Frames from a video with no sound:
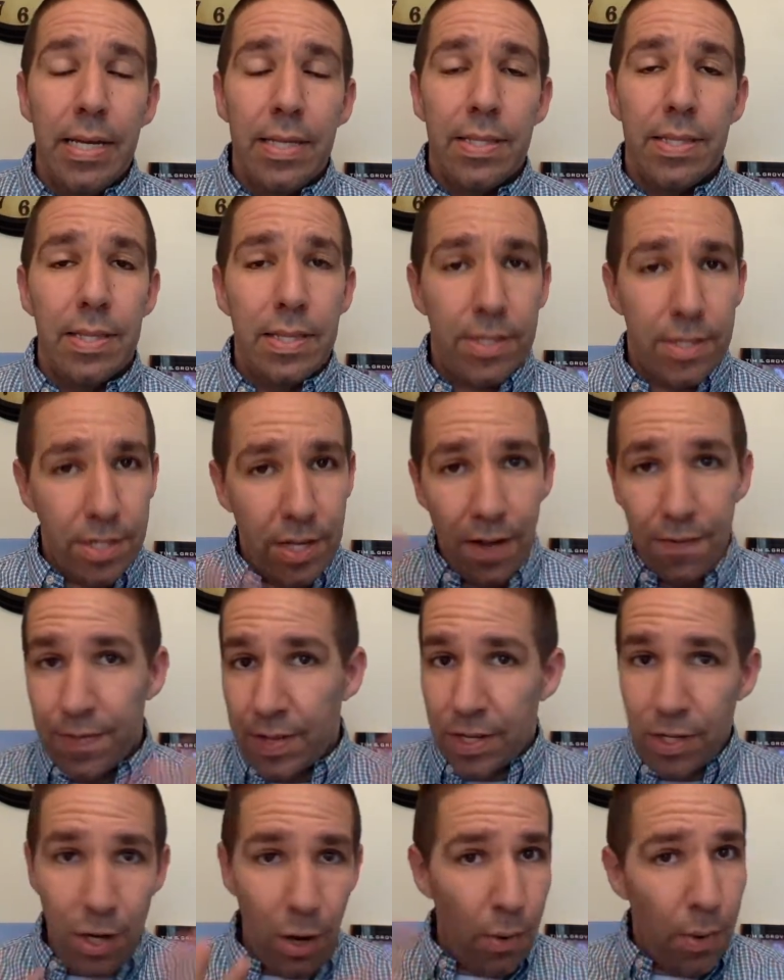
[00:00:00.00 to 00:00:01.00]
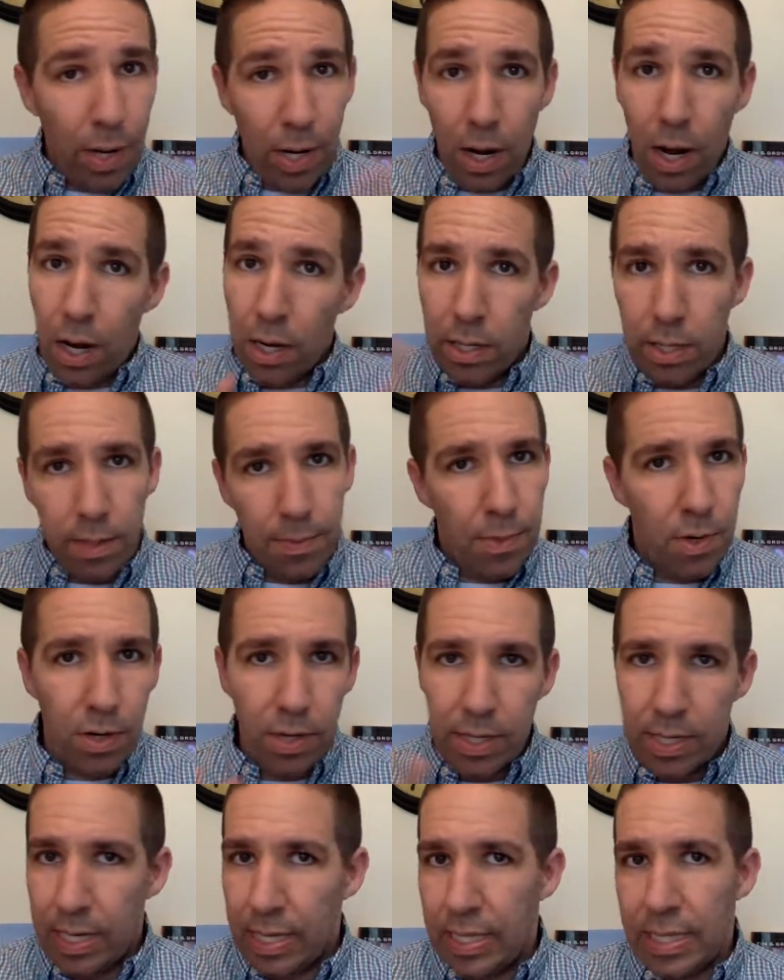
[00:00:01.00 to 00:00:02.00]
the stuff that's going on in the
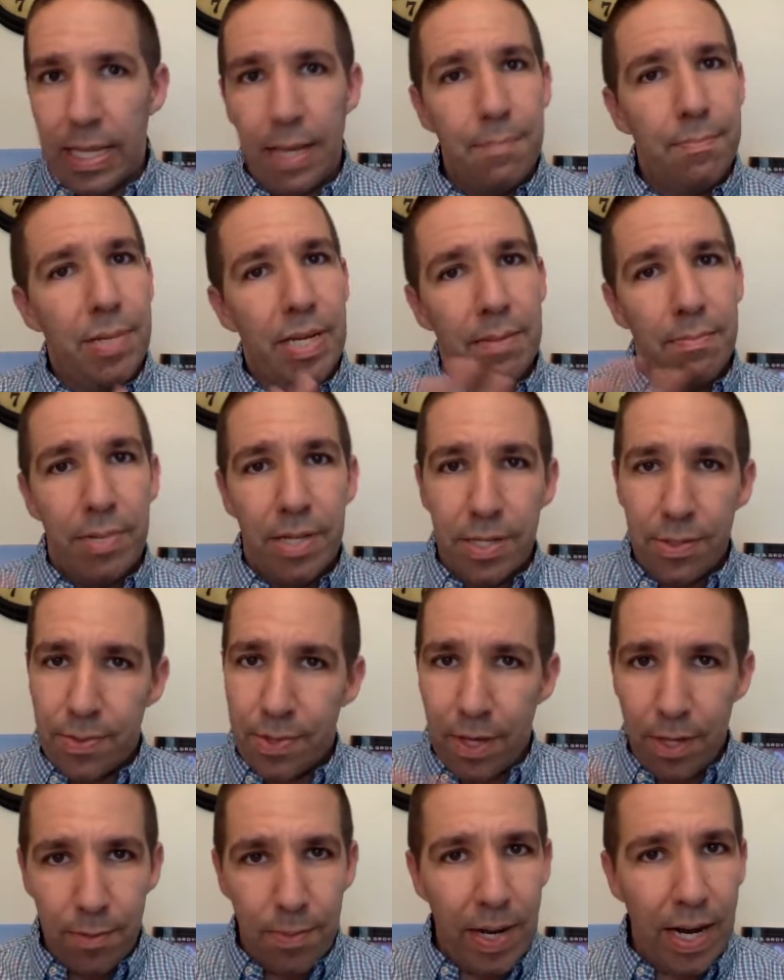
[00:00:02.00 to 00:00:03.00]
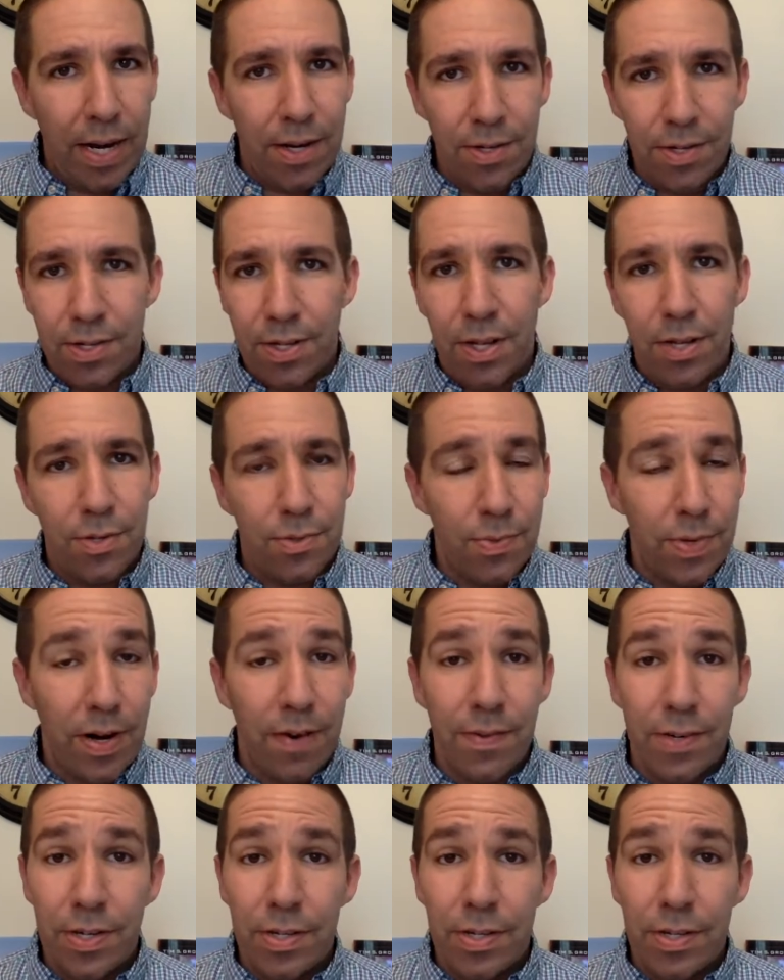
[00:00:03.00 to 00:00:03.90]
market and them being busy with other buyers and sellers, whatever.